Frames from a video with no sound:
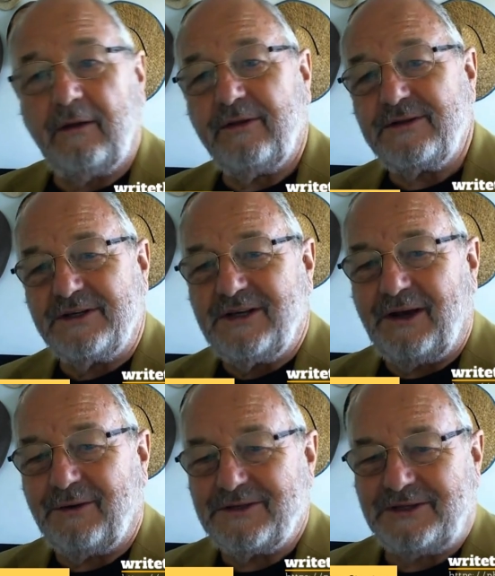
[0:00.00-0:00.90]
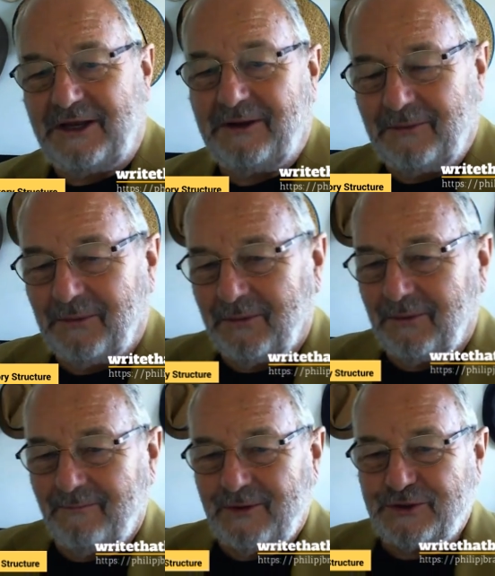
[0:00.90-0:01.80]
this is how it's done,
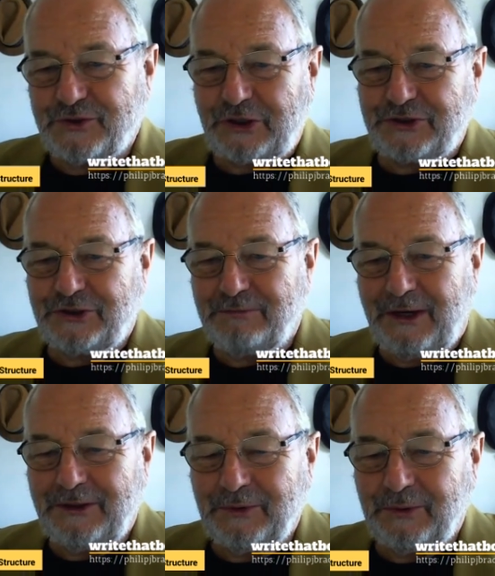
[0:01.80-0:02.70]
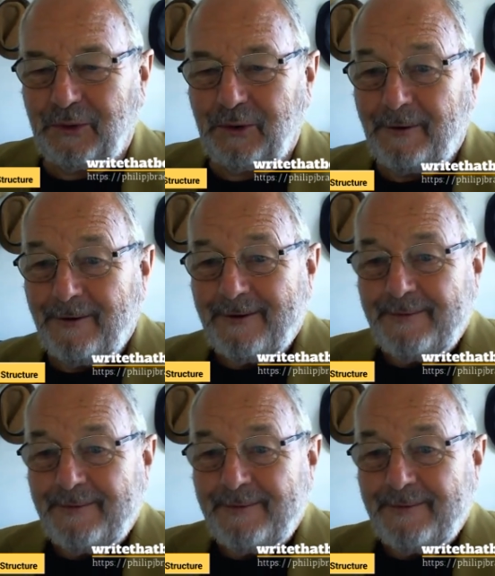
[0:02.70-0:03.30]
or an instruction manual, or